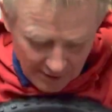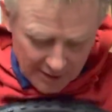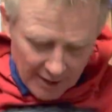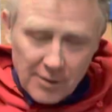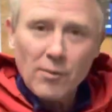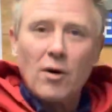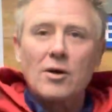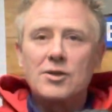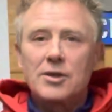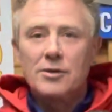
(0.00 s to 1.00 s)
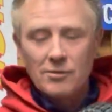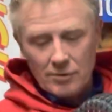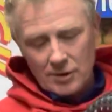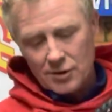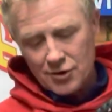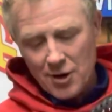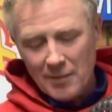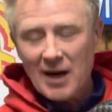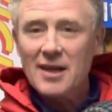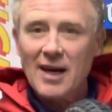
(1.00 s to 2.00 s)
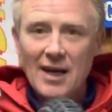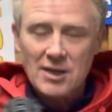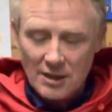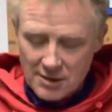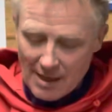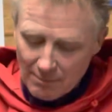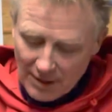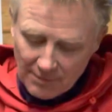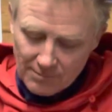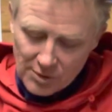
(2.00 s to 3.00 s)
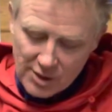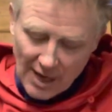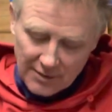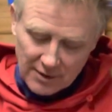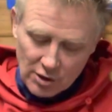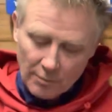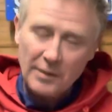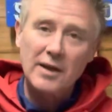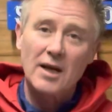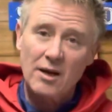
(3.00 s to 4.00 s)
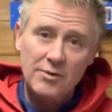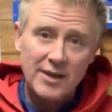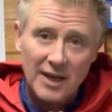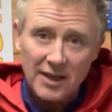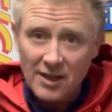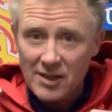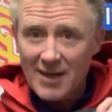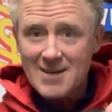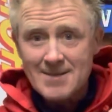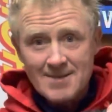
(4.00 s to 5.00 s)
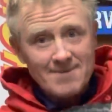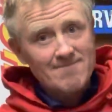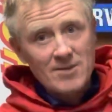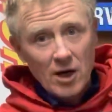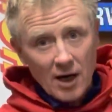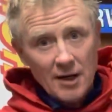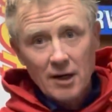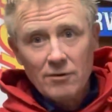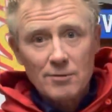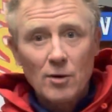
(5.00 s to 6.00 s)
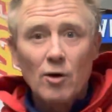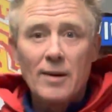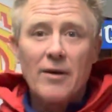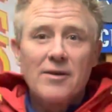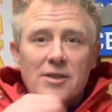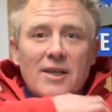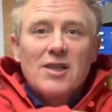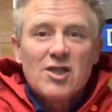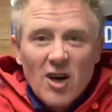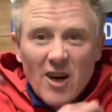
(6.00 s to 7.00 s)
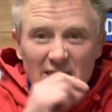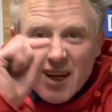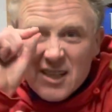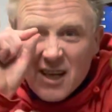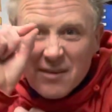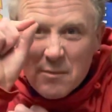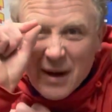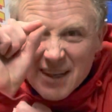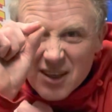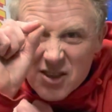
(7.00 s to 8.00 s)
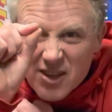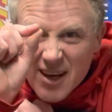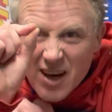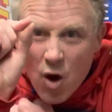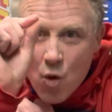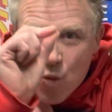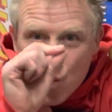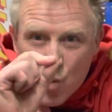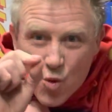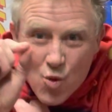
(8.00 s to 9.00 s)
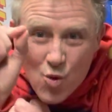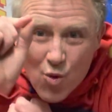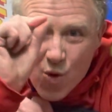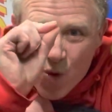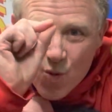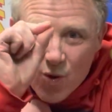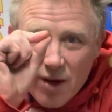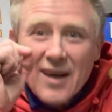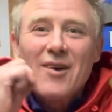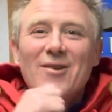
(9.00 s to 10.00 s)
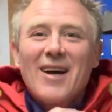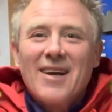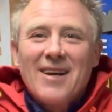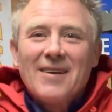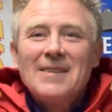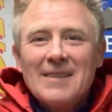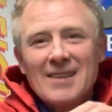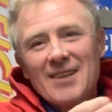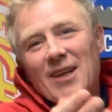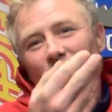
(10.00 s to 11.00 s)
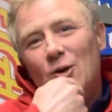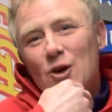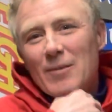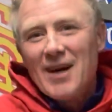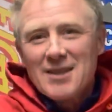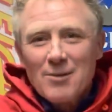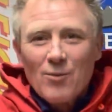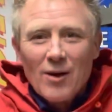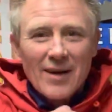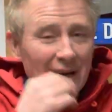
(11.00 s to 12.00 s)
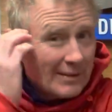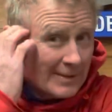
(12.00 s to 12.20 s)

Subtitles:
I did was to strip out the axle assembly. Standard cup and cone, dead easy. 9 loose ball bearings on each side. Get yourself a magnet stick. Ooh, go around it and they'll all come out in one go.